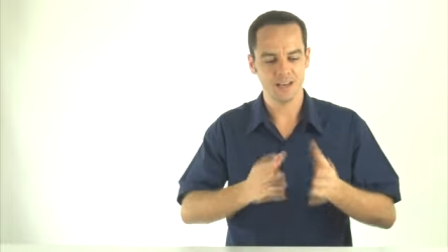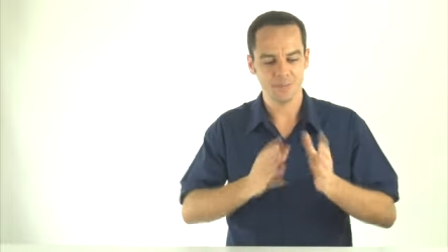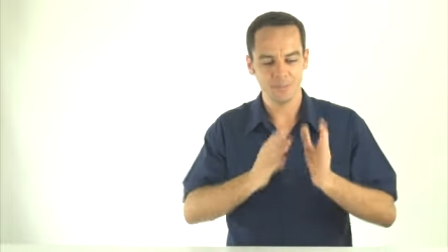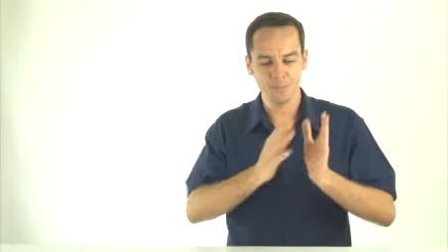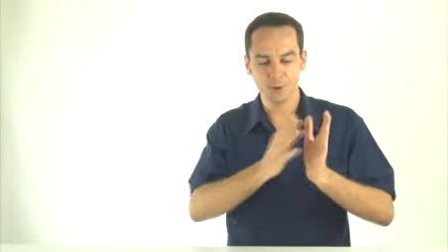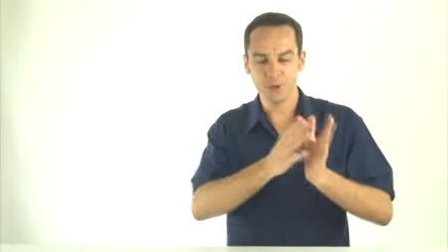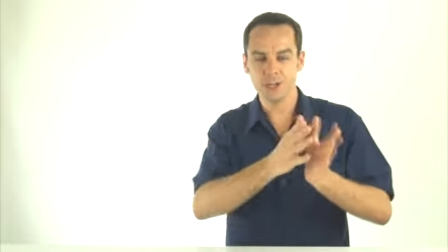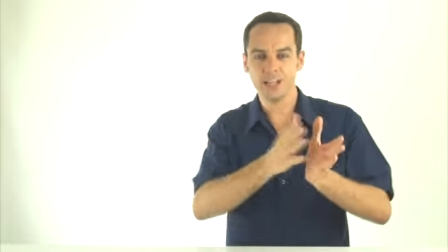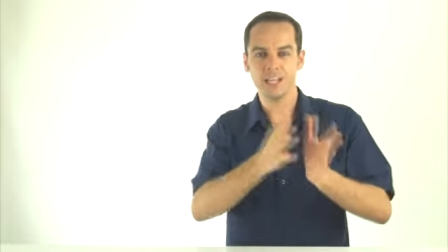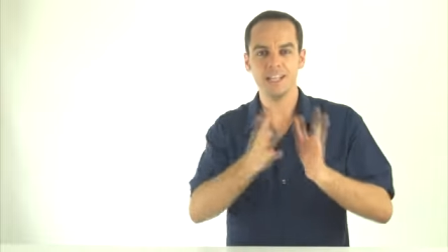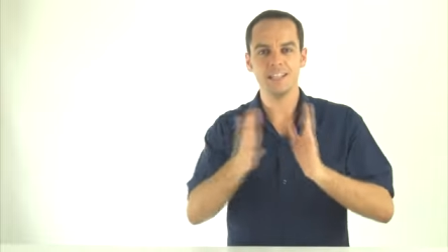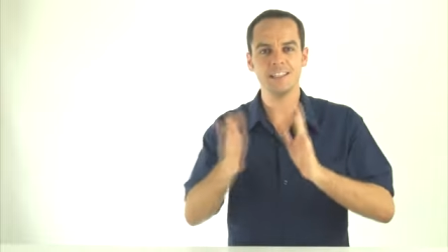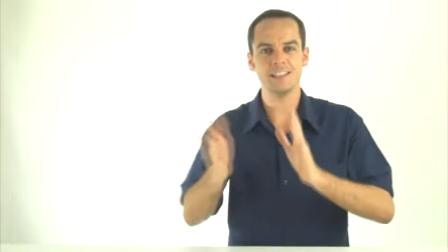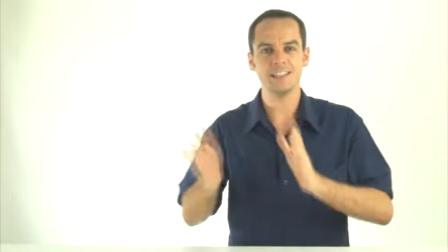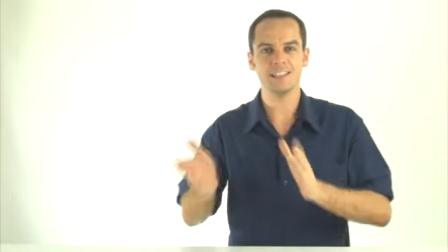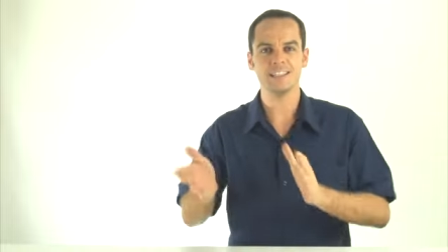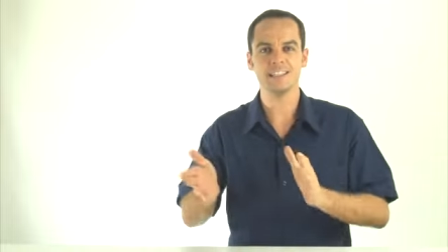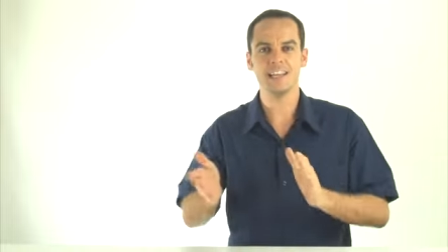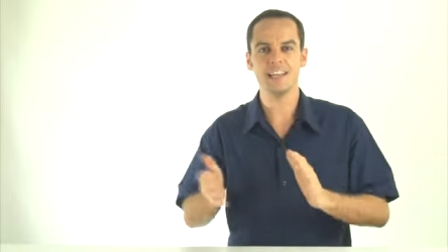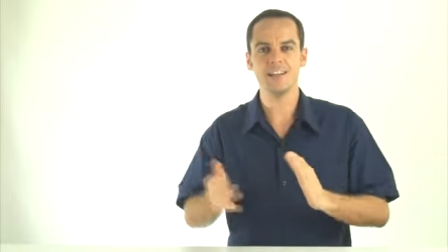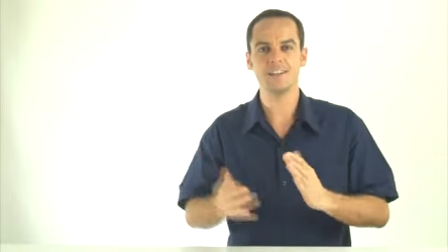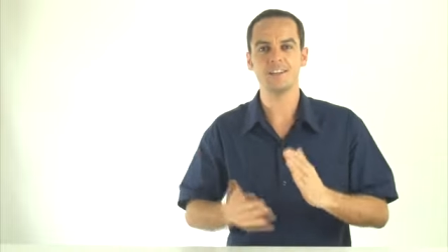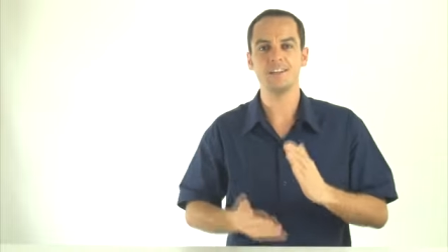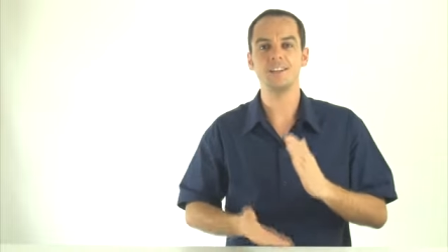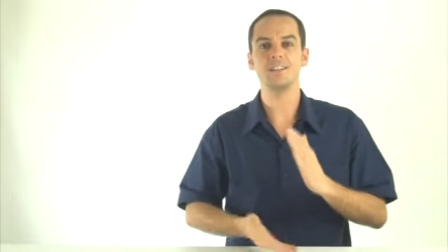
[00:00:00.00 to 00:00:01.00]
put it into the
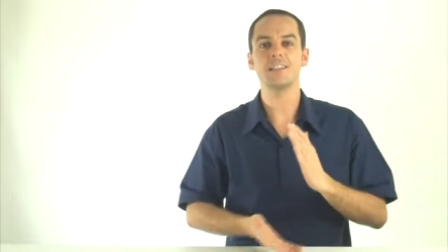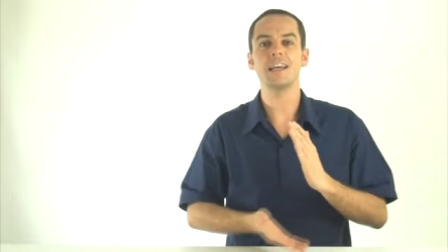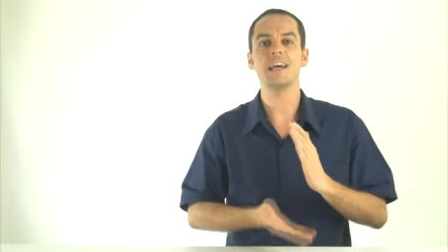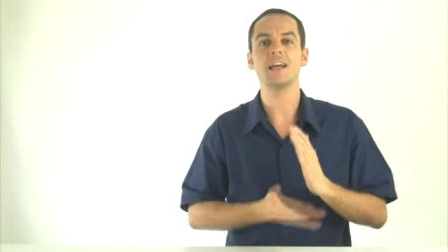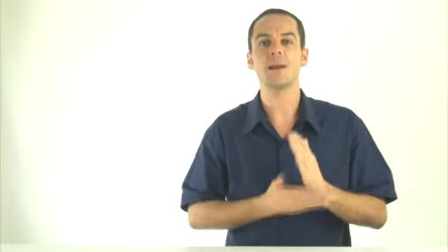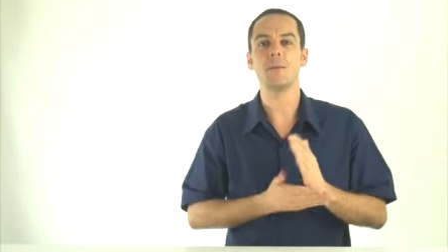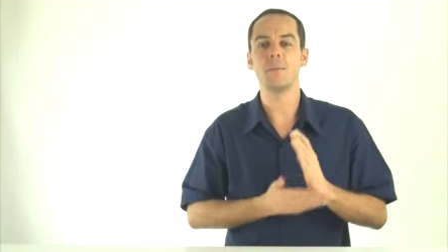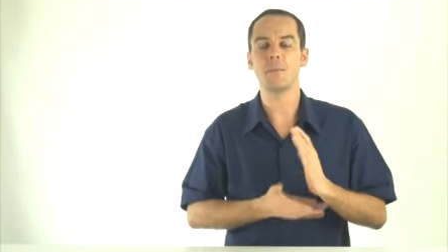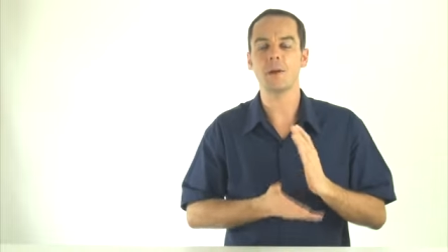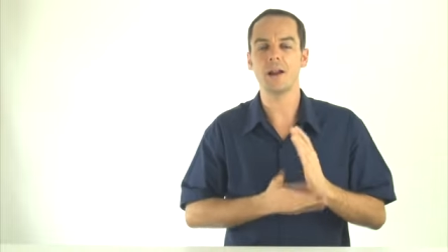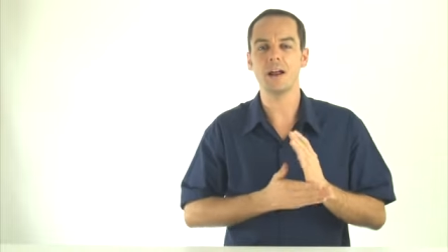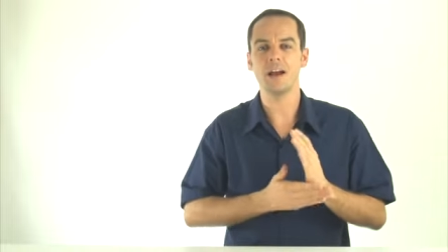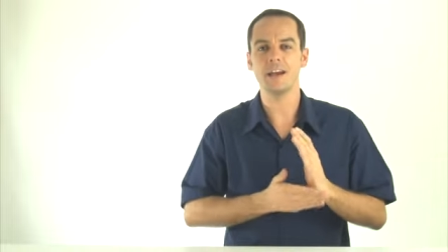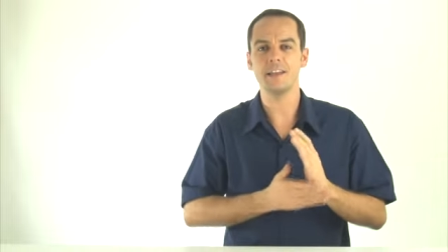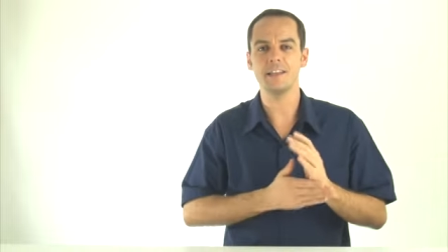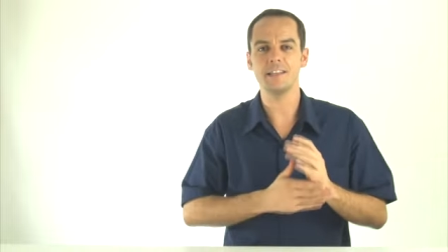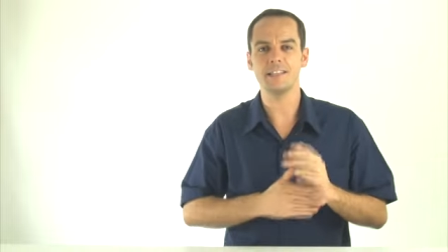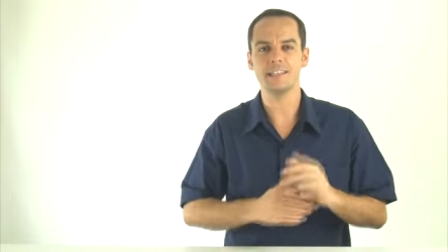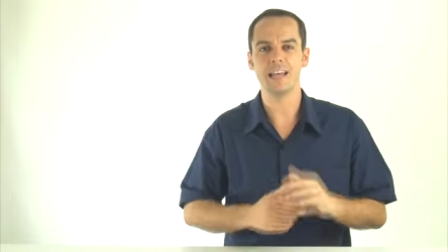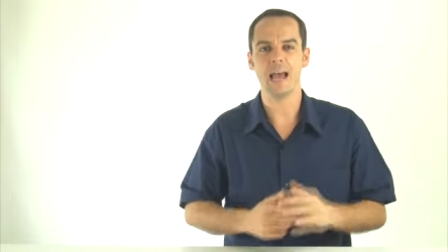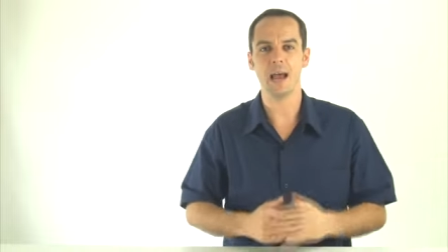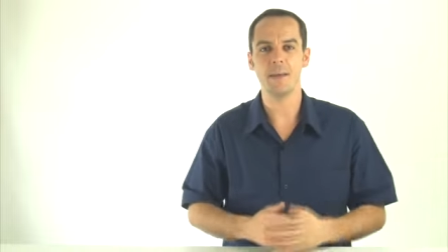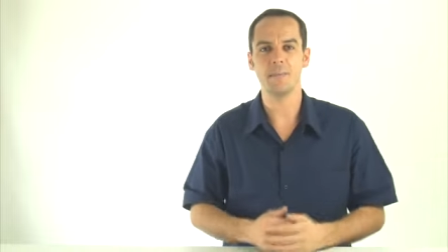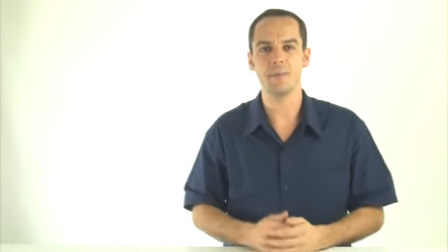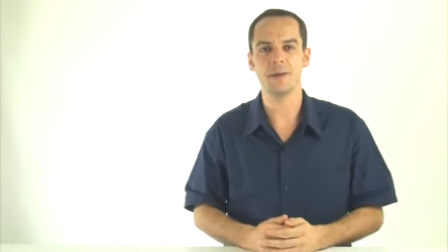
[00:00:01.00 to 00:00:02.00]
sentence, and apply the
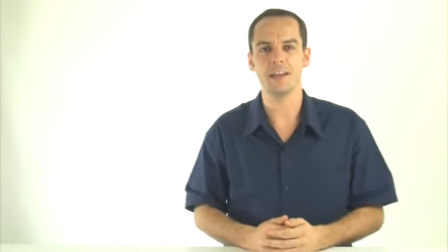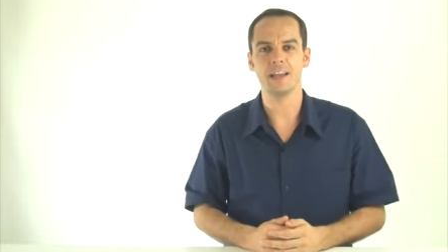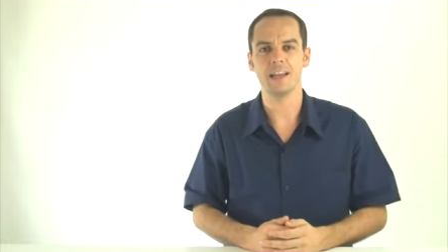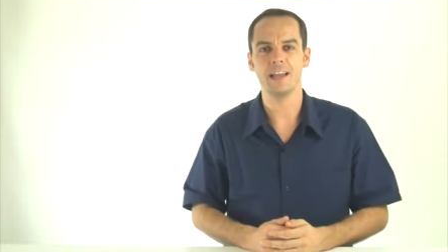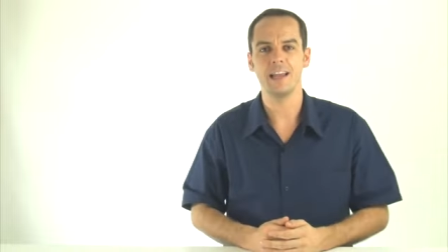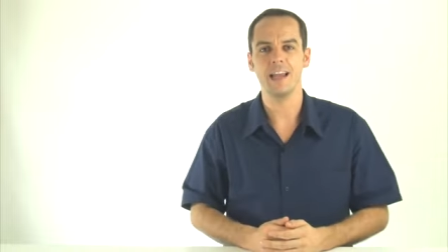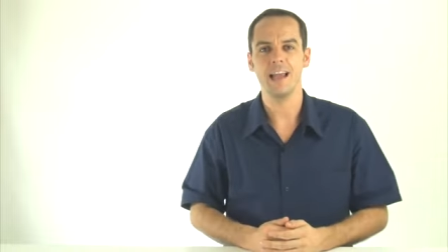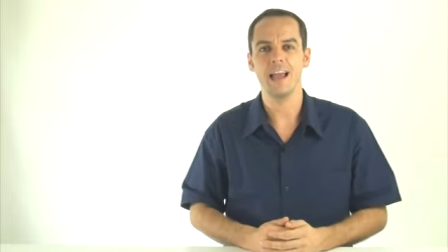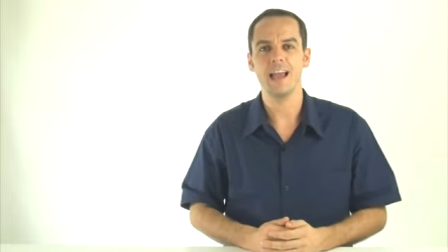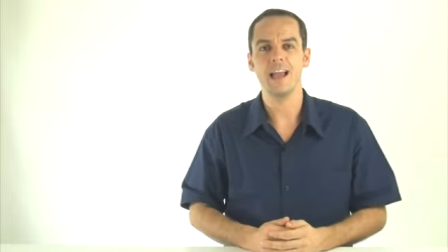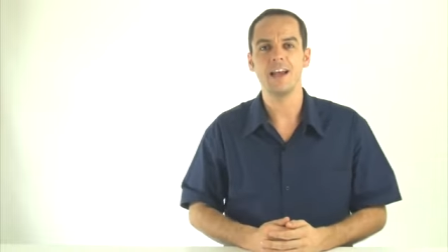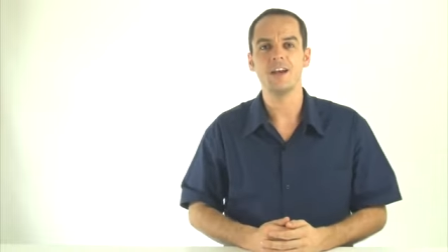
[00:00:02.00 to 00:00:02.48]
tapping.